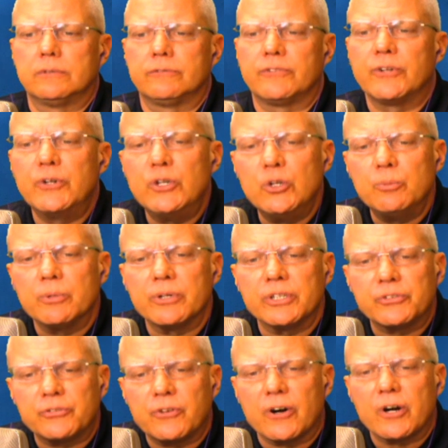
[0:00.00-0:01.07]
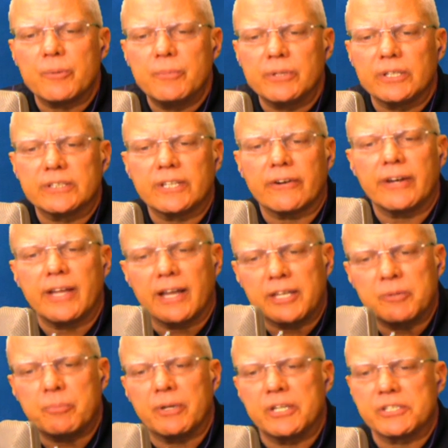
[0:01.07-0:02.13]
for numerous foreign military
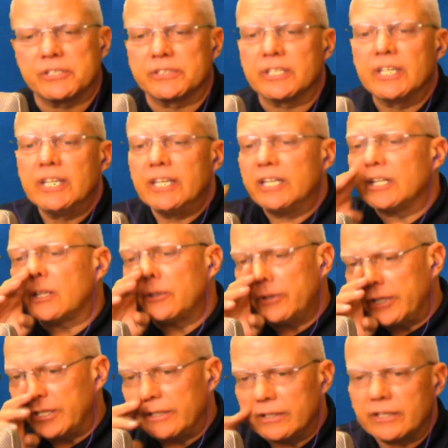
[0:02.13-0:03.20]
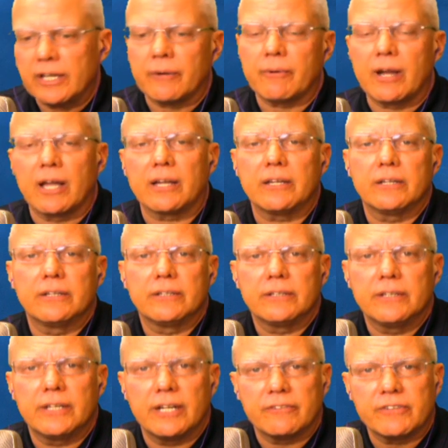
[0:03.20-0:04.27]
occupations, including Iraq
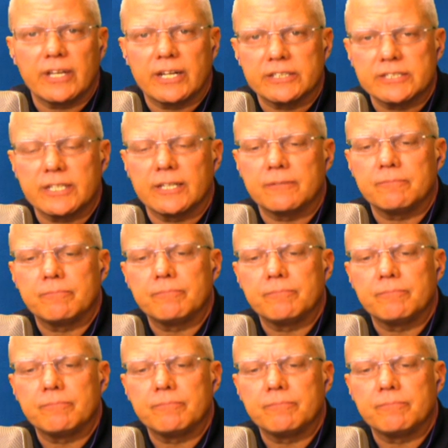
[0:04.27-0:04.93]
and Afghanistan.